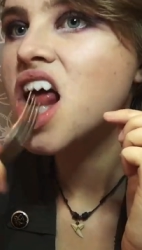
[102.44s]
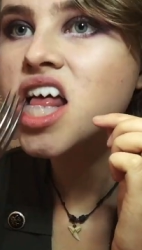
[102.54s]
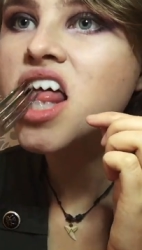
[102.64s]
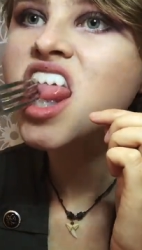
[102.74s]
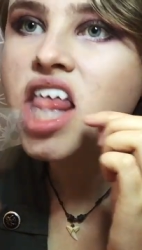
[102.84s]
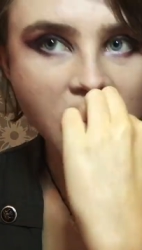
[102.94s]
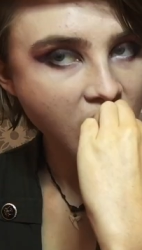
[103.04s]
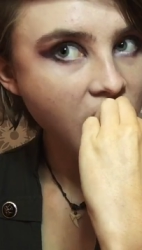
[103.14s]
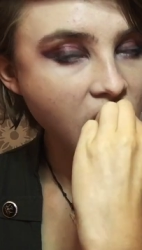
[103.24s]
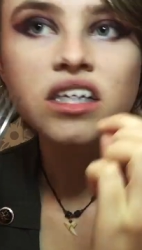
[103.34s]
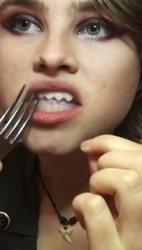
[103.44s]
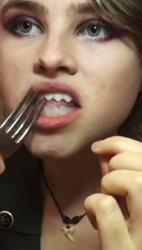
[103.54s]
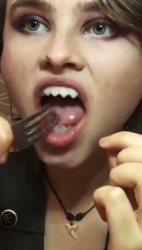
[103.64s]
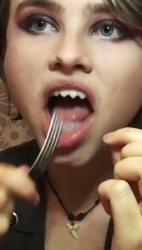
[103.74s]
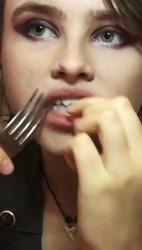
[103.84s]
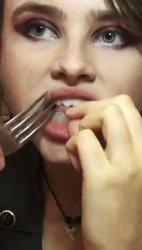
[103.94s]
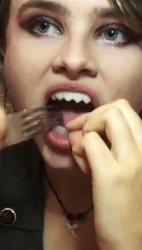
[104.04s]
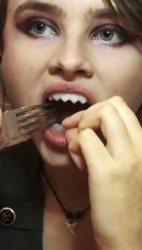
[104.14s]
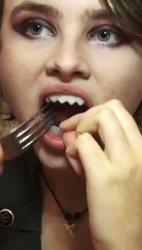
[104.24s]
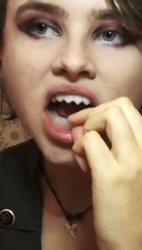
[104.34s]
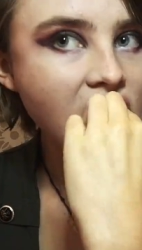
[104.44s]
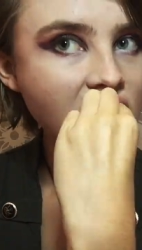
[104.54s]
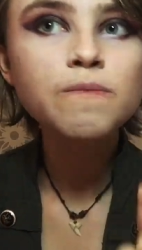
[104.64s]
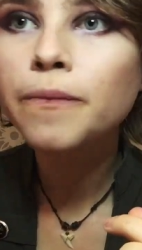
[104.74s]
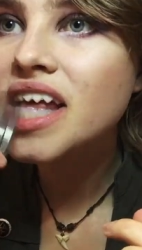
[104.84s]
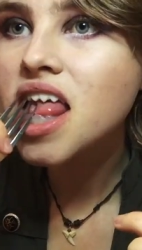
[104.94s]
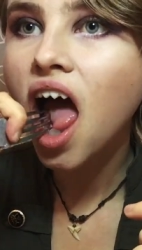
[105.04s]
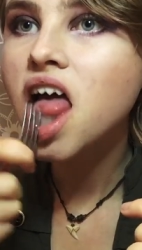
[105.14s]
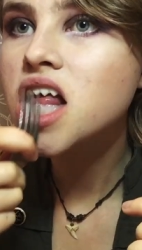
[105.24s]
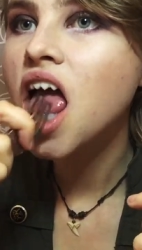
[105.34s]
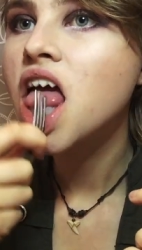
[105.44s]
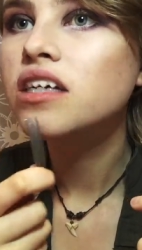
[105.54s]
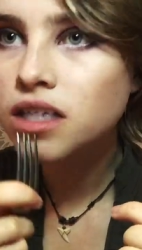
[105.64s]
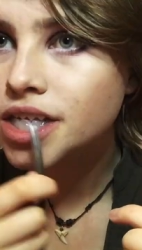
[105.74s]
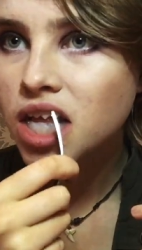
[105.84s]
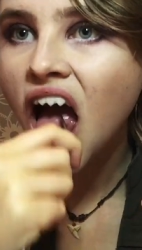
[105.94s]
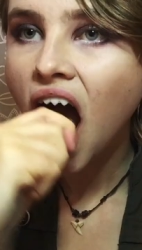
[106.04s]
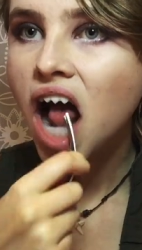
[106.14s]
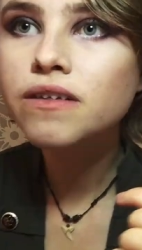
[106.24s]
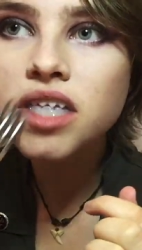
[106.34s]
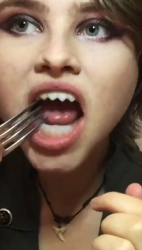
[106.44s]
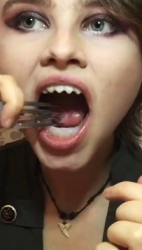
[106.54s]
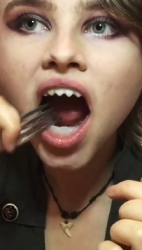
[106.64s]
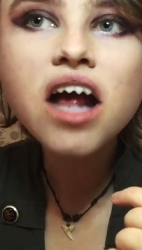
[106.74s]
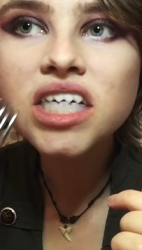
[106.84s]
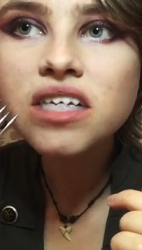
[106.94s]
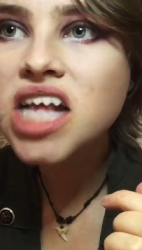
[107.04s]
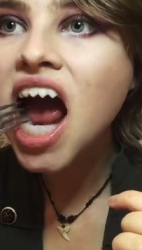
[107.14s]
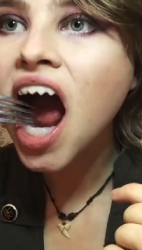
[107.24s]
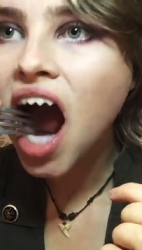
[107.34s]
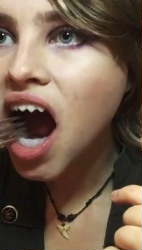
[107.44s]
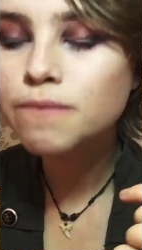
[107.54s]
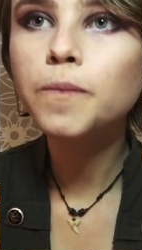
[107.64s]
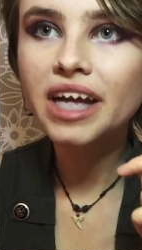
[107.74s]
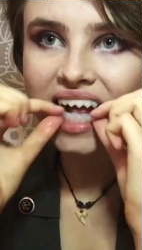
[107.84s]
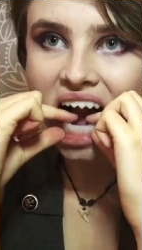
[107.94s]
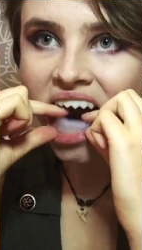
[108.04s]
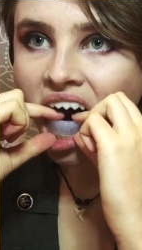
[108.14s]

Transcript: You're then just going to repeat this cycle of warming up the plastic and then forming it with the fork